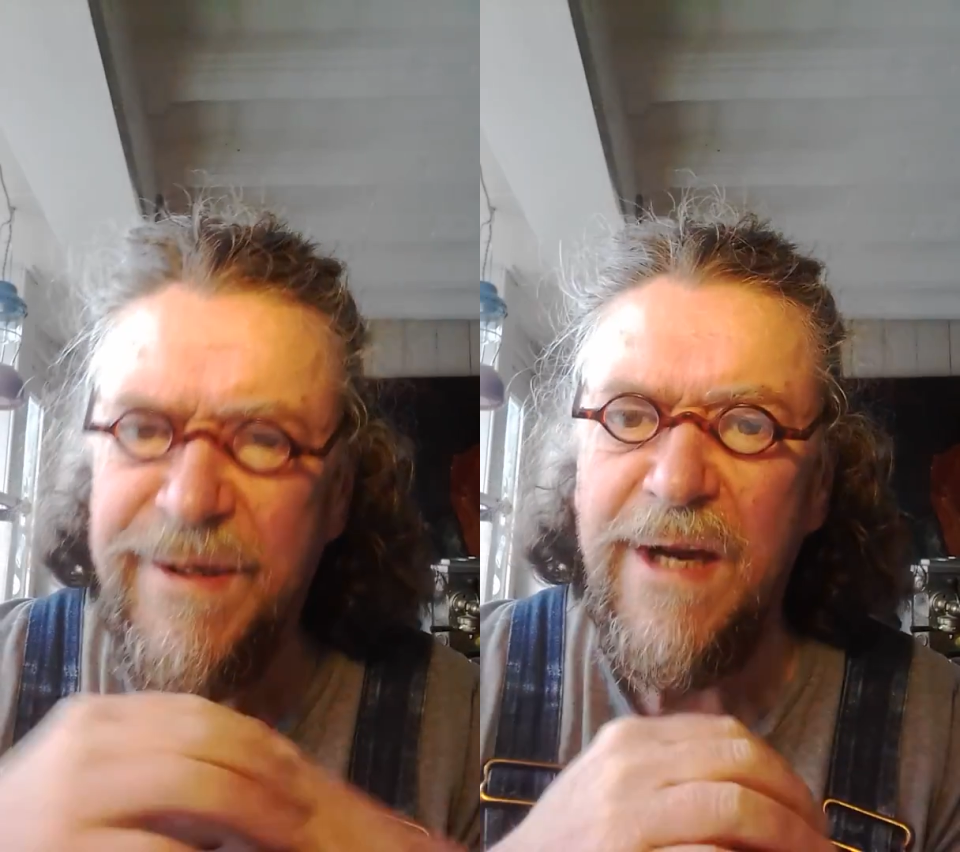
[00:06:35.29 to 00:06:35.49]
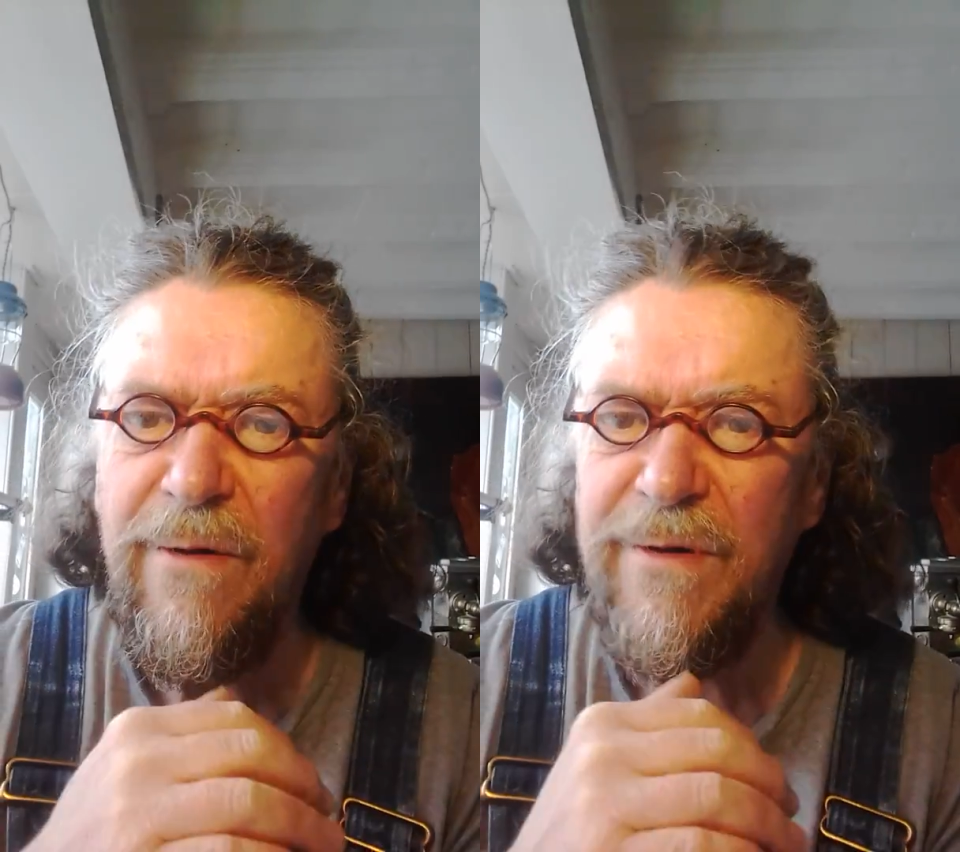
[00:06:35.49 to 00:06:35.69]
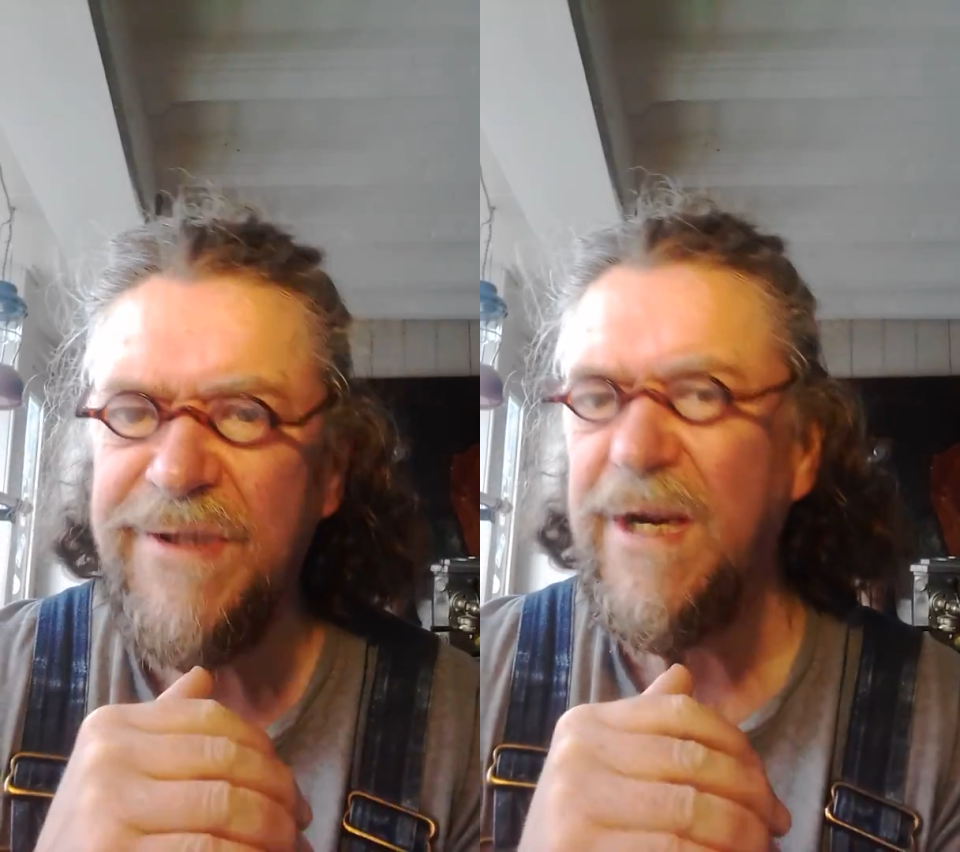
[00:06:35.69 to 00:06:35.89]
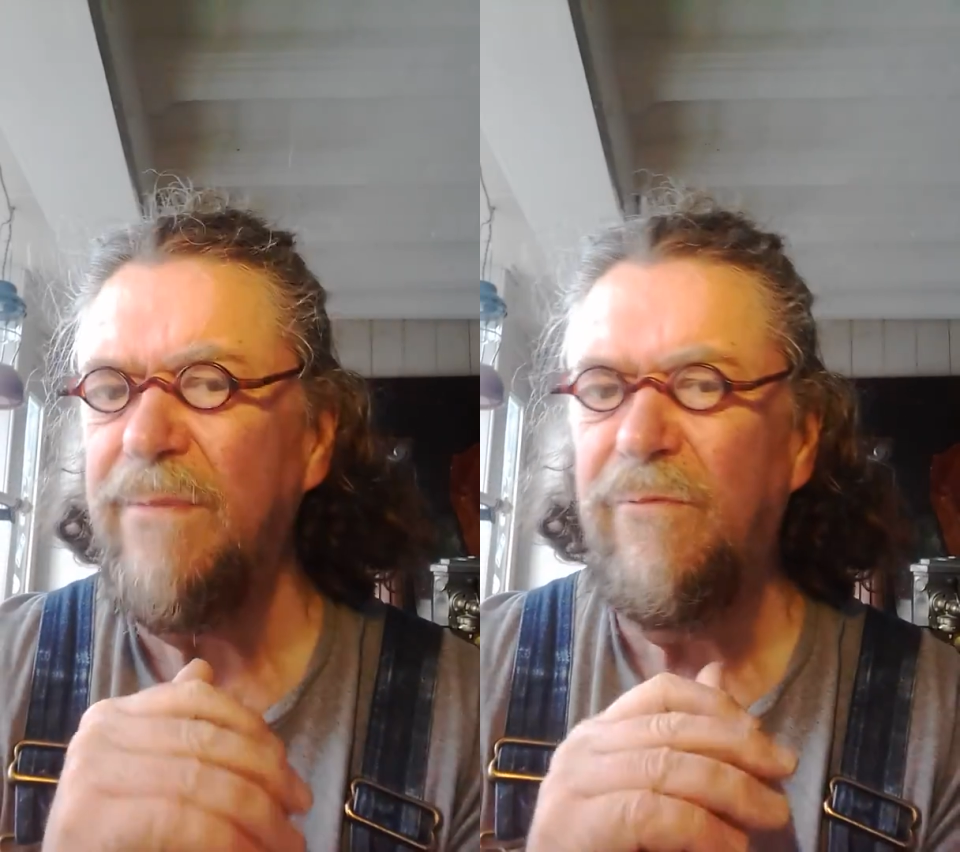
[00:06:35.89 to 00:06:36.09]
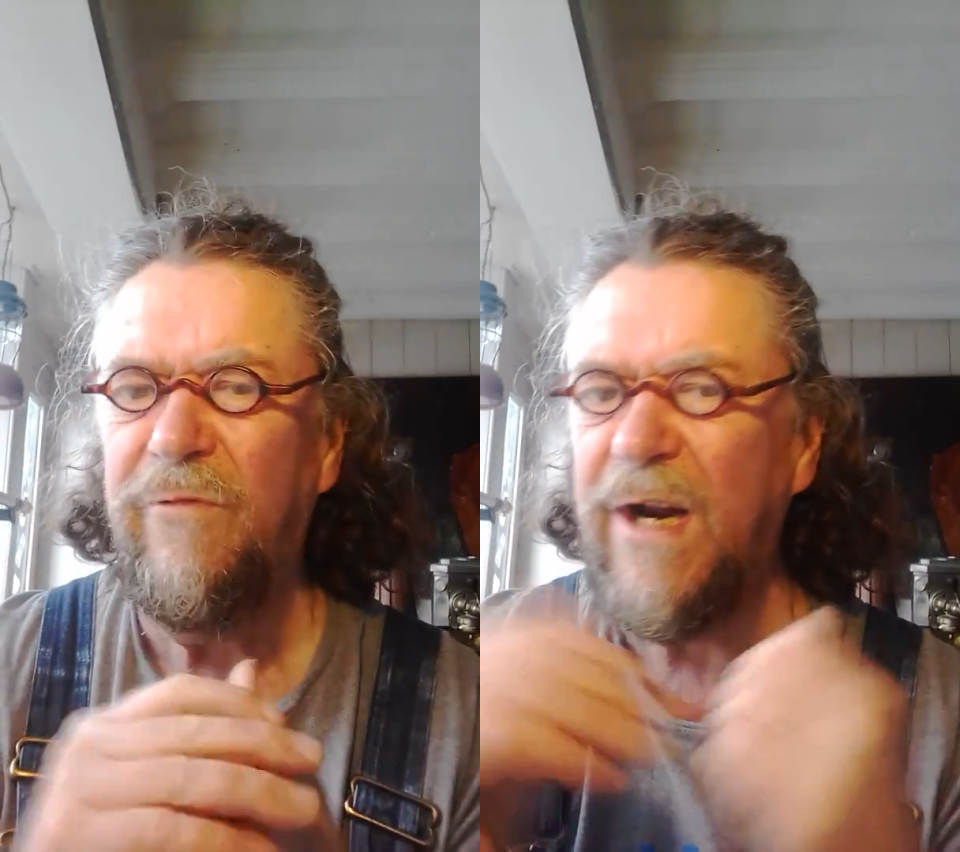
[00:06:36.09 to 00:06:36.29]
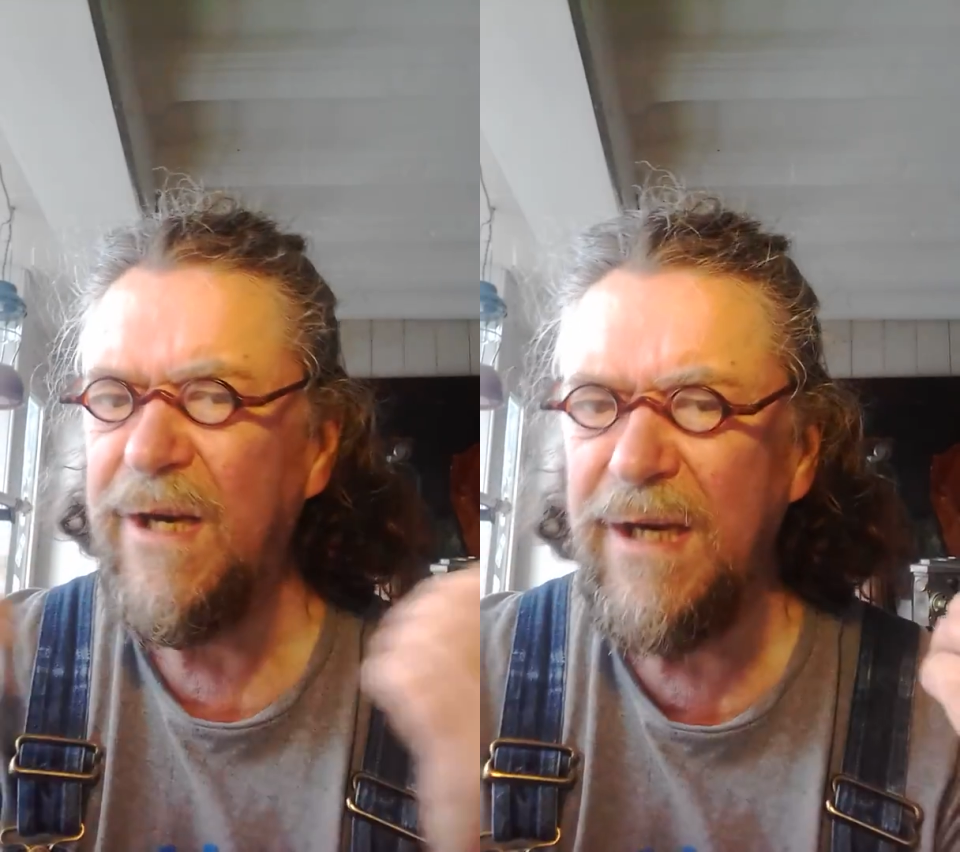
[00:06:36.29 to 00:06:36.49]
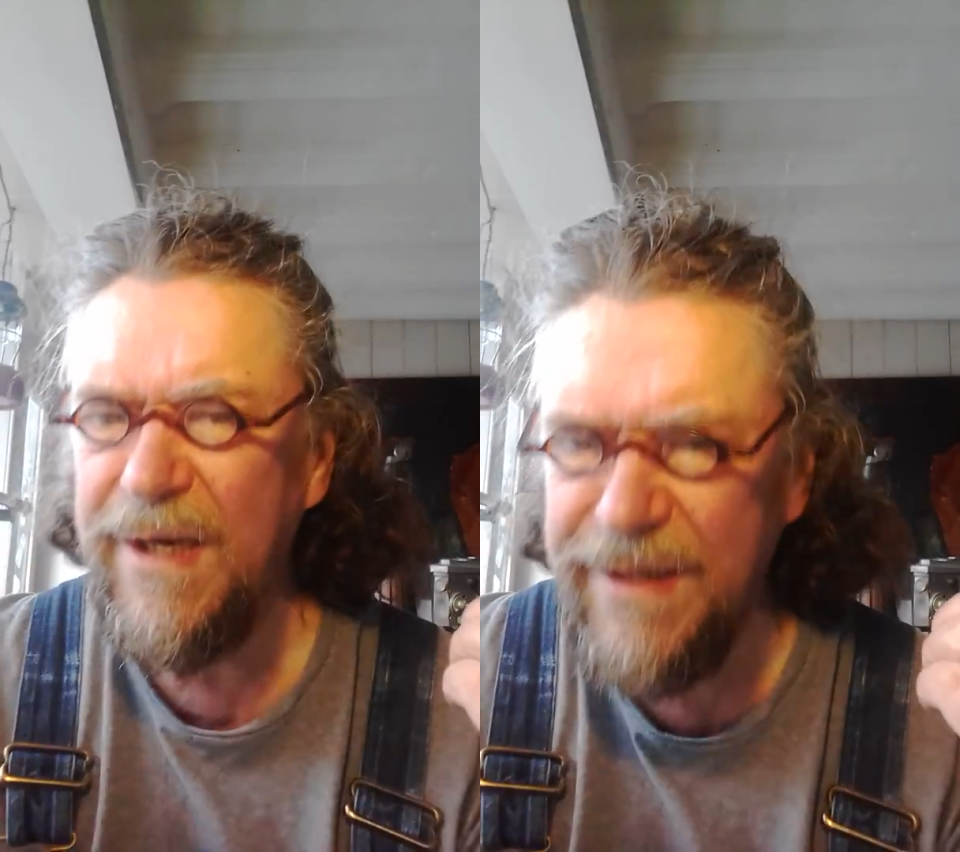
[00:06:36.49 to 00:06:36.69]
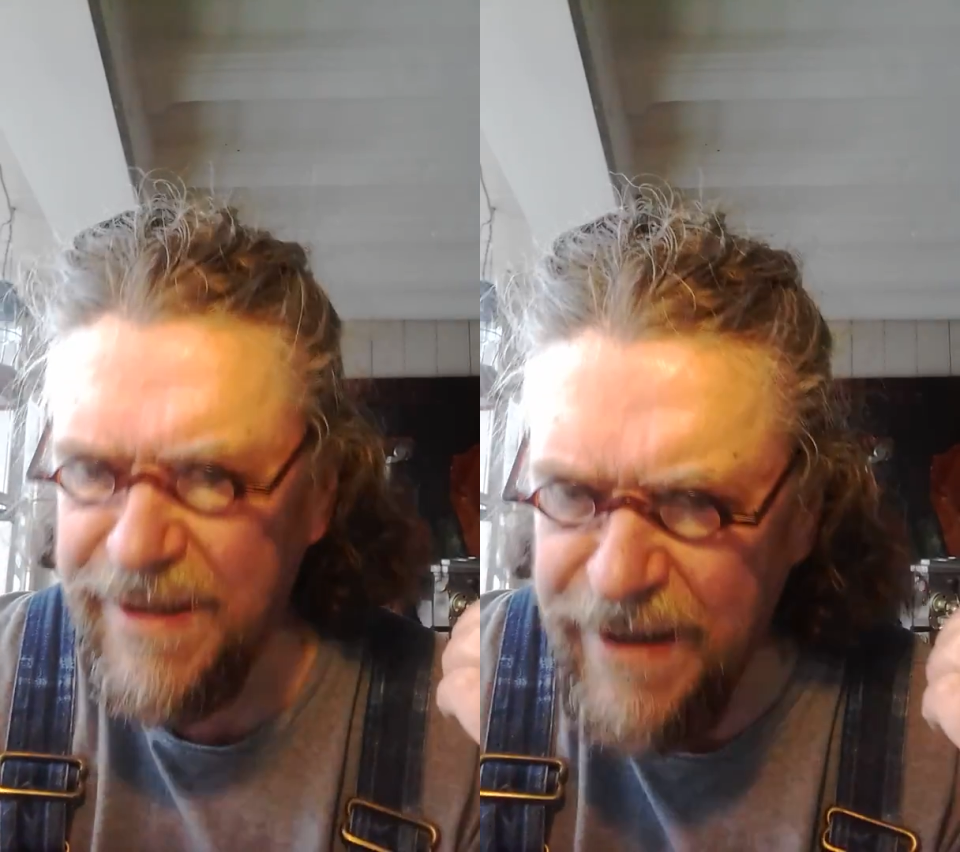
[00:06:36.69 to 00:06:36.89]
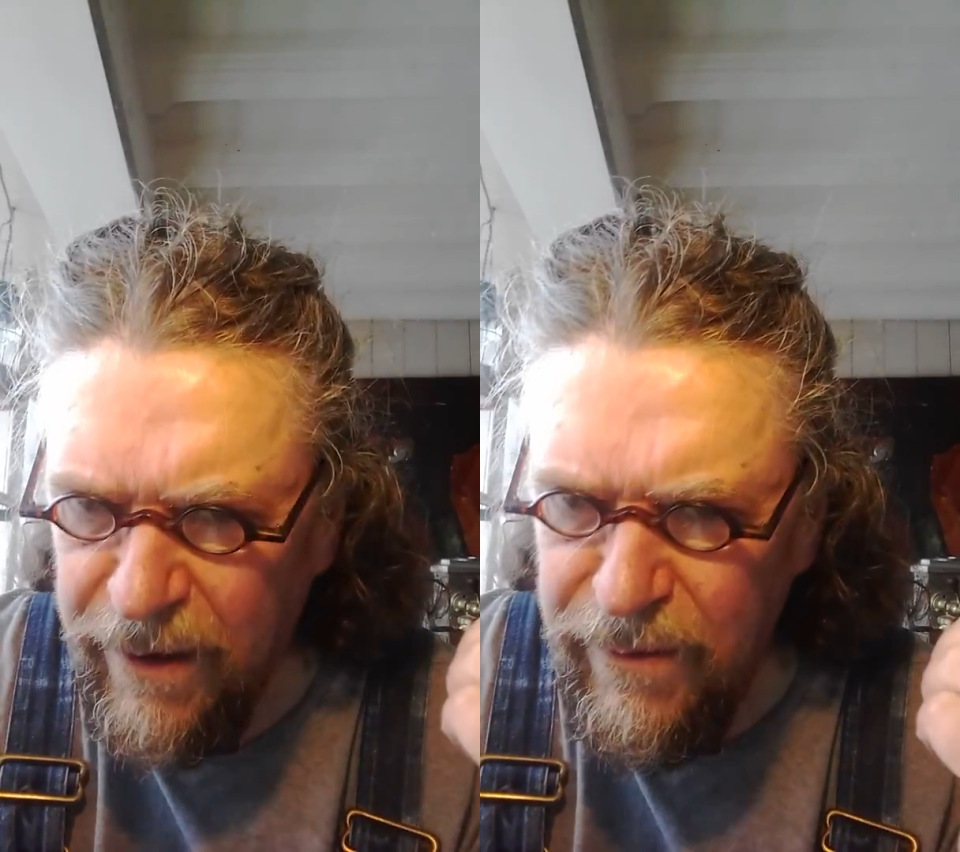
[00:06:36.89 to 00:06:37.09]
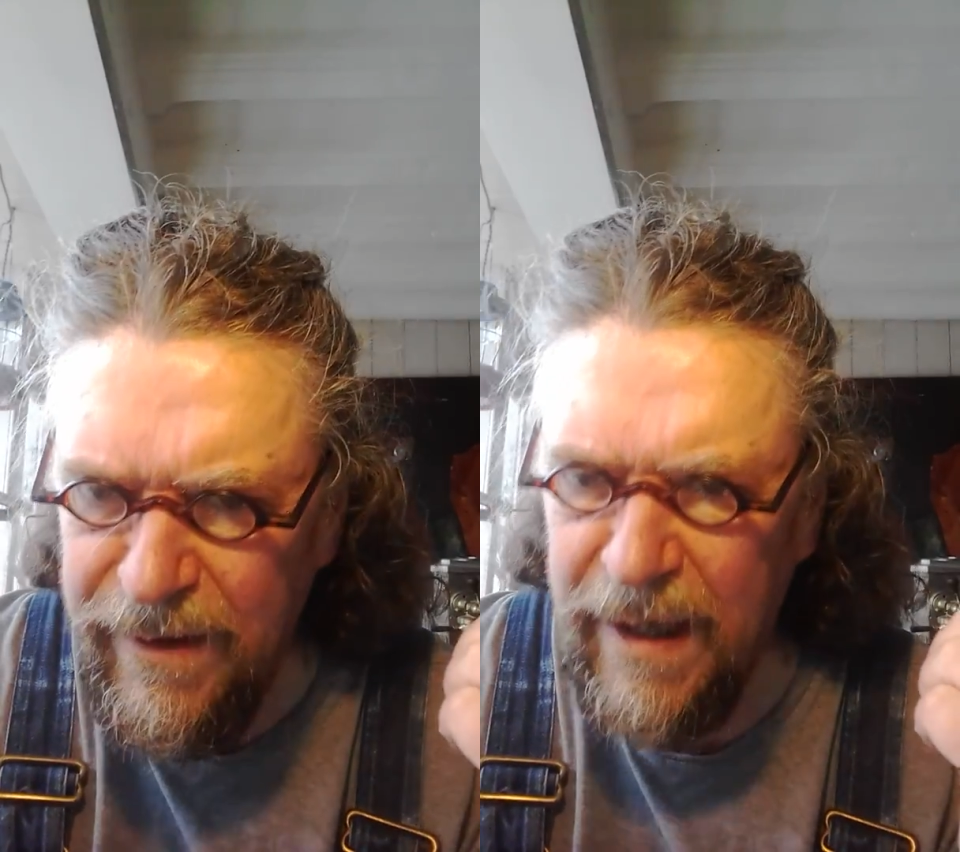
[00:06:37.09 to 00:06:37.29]
They're not some written in
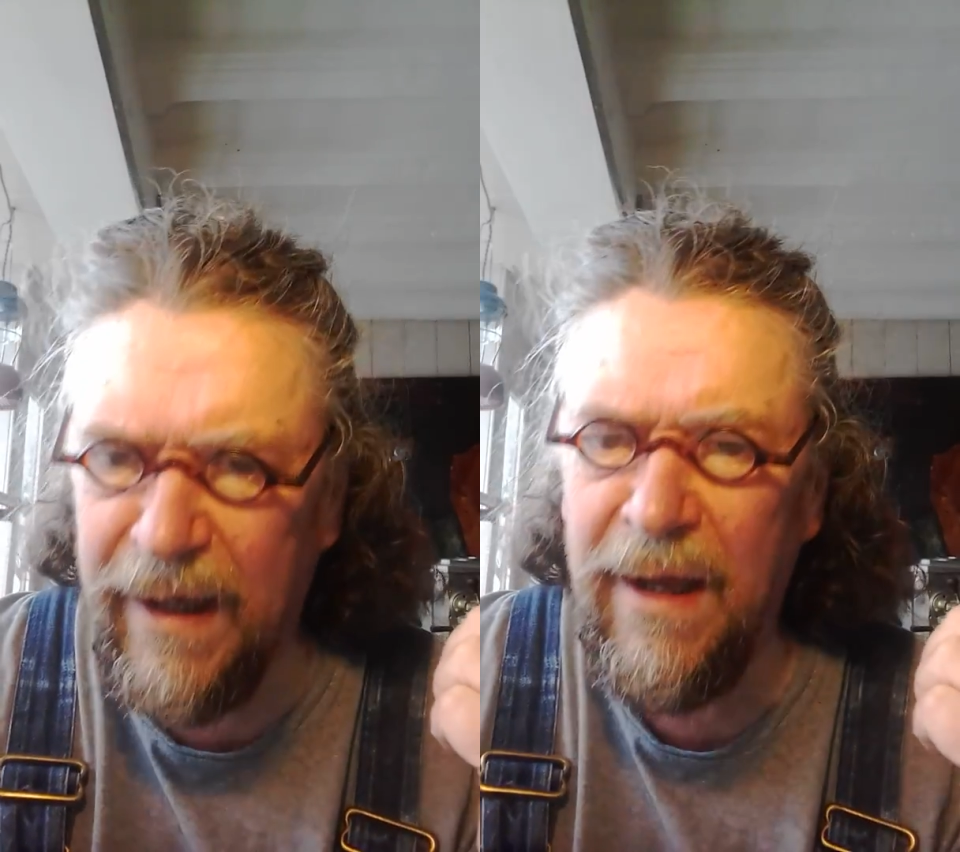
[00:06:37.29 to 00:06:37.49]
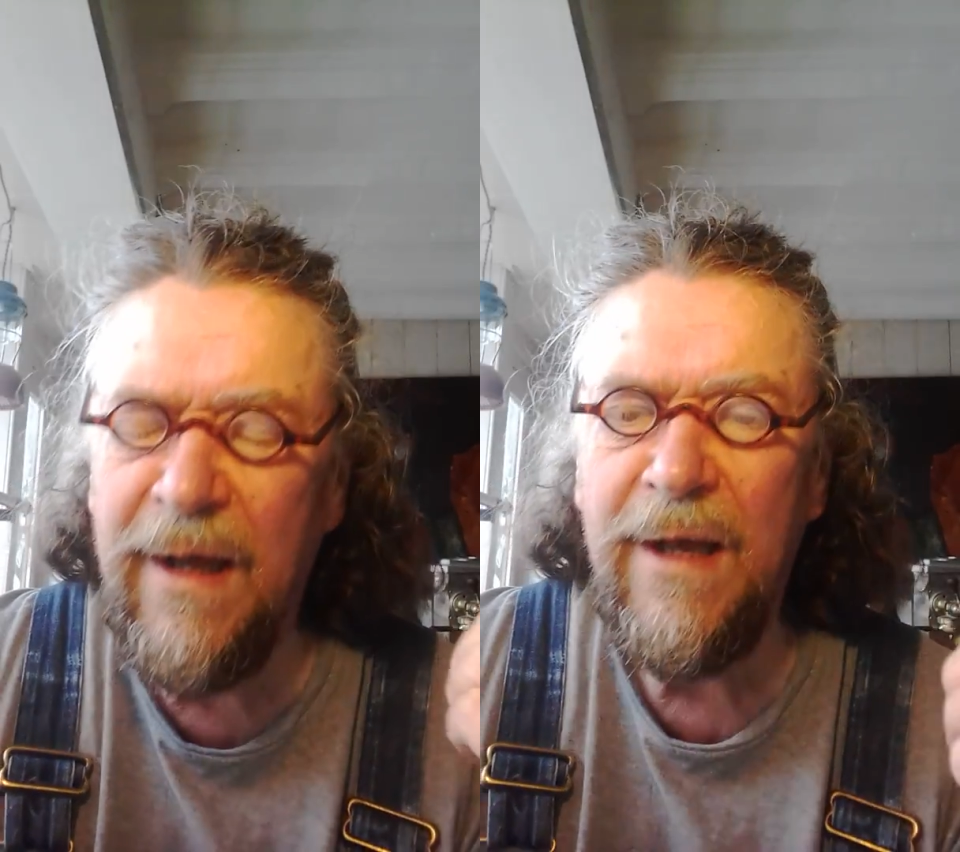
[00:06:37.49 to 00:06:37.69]
stone thing.